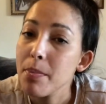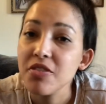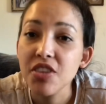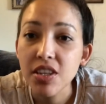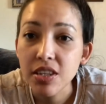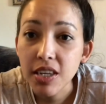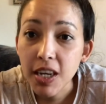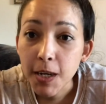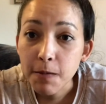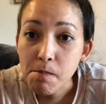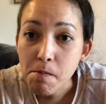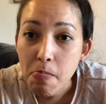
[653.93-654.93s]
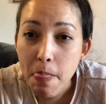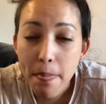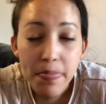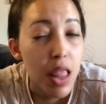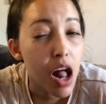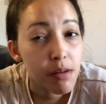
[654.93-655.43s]
But then again,
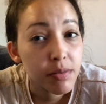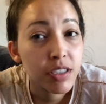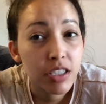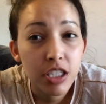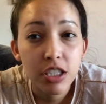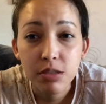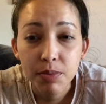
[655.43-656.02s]
I've been eating